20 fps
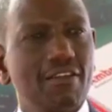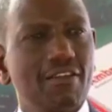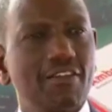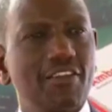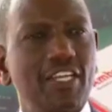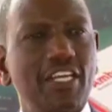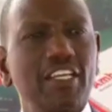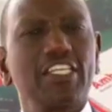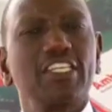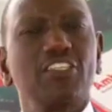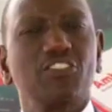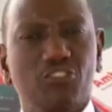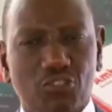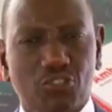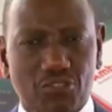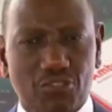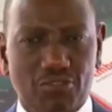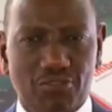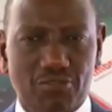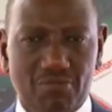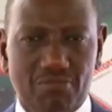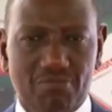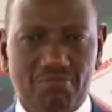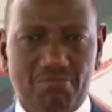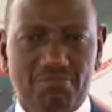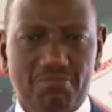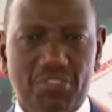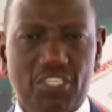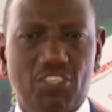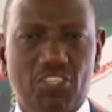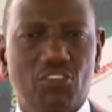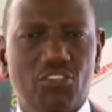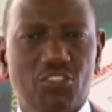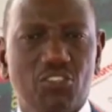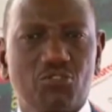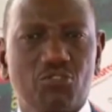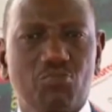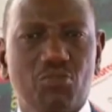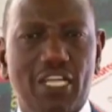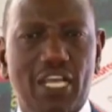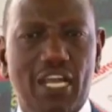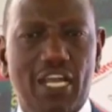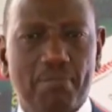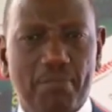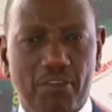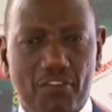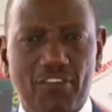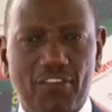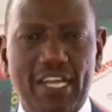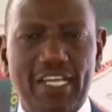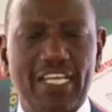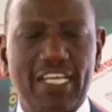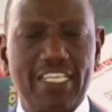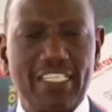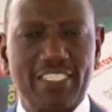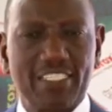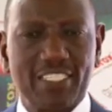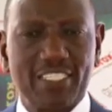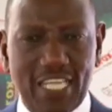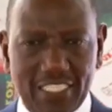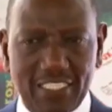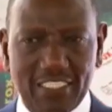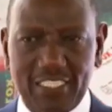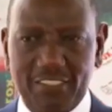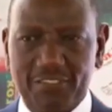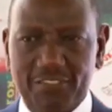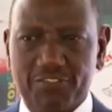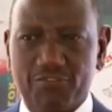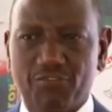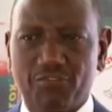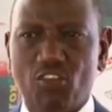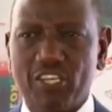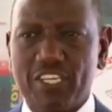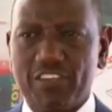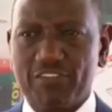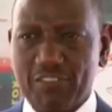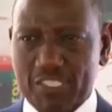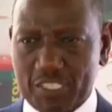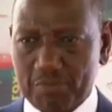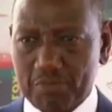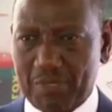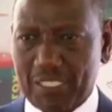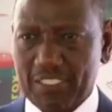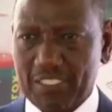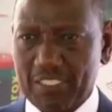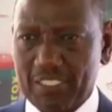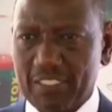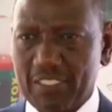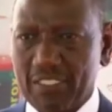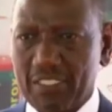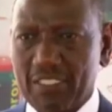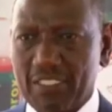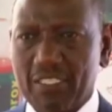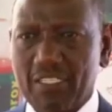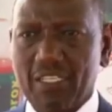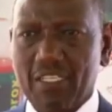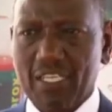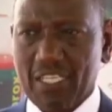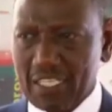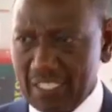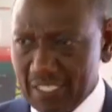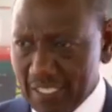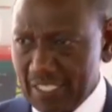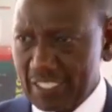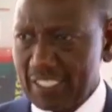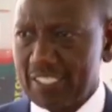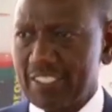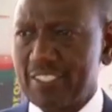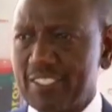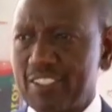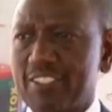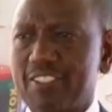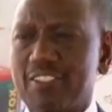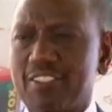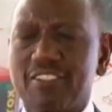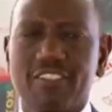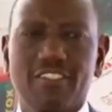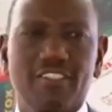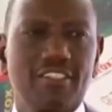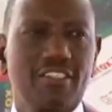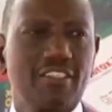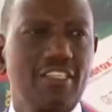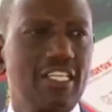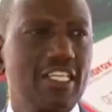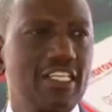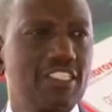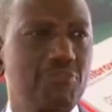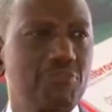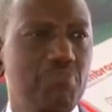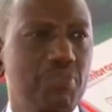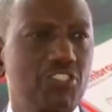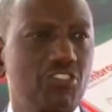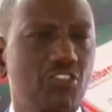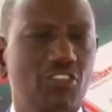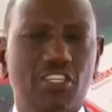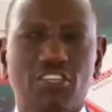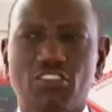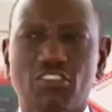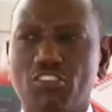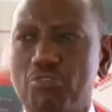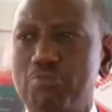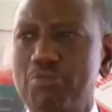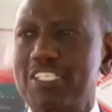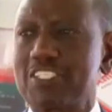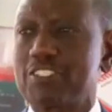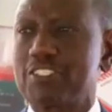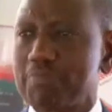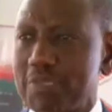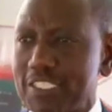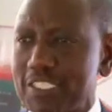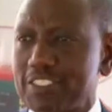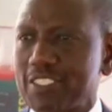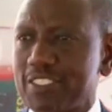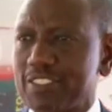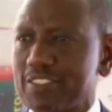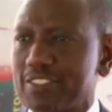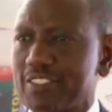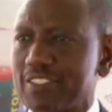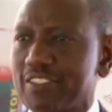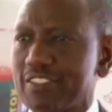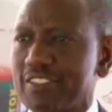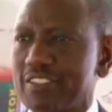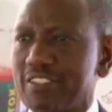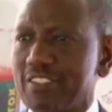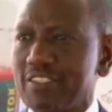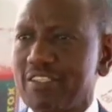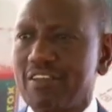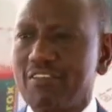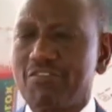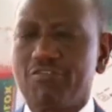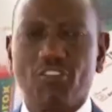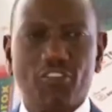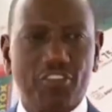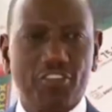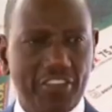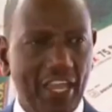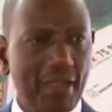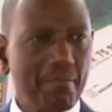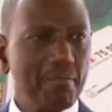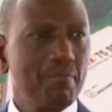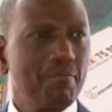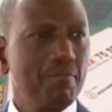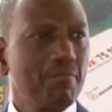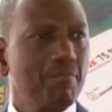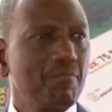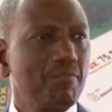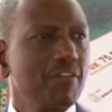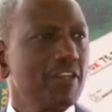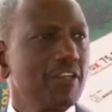the reason, because we are providing incentives for investment in these special economic spaces, for them